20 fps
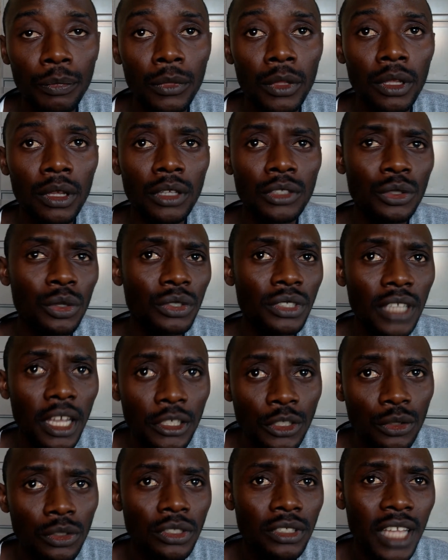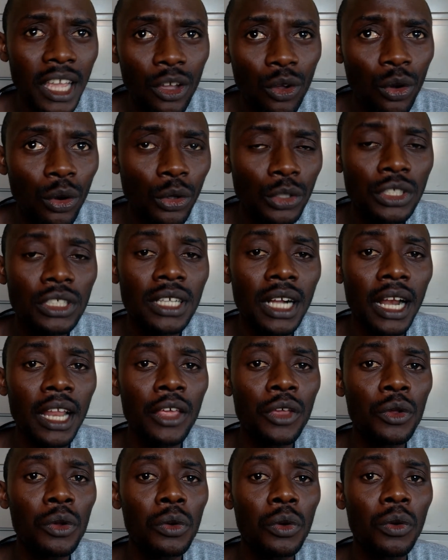So psychologically,
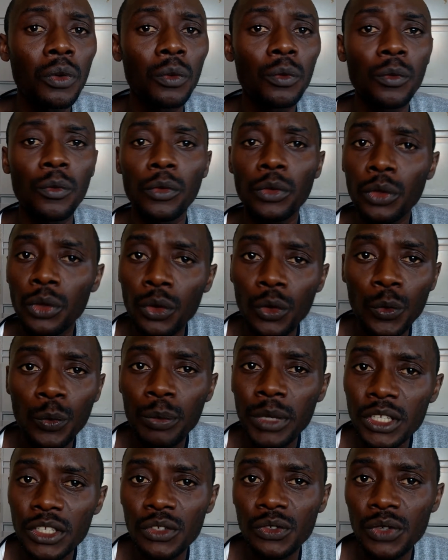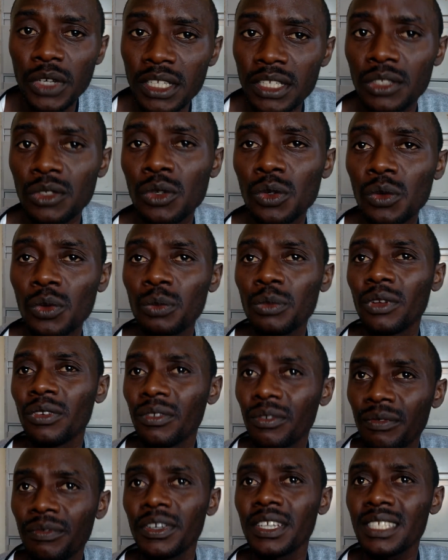you'll be stressed. You'll
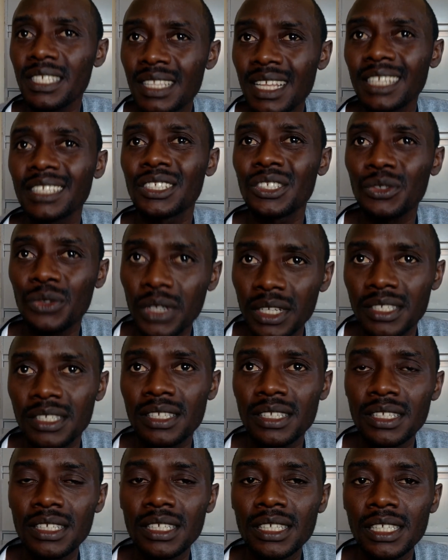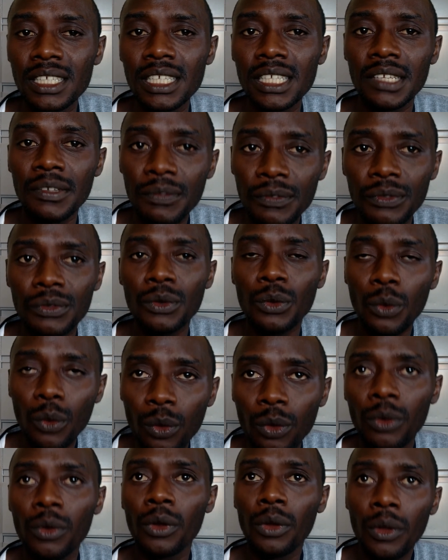face that stress if you
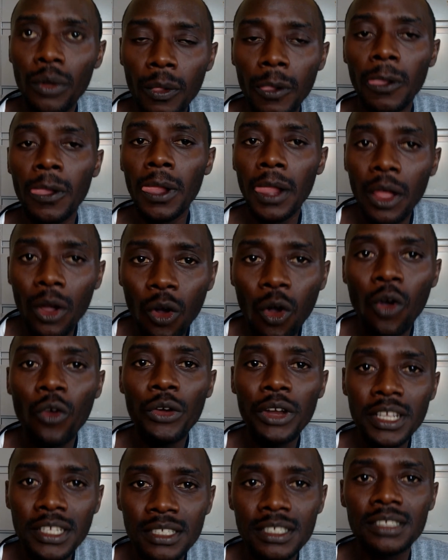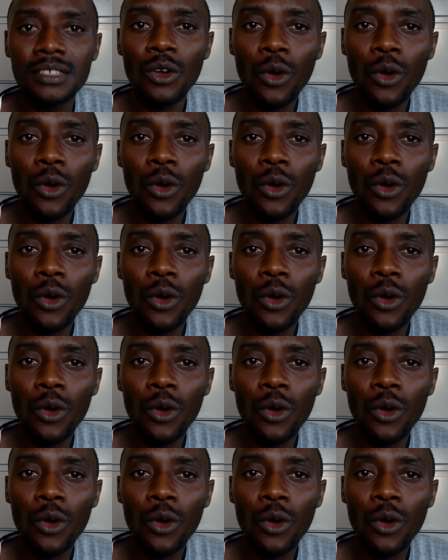always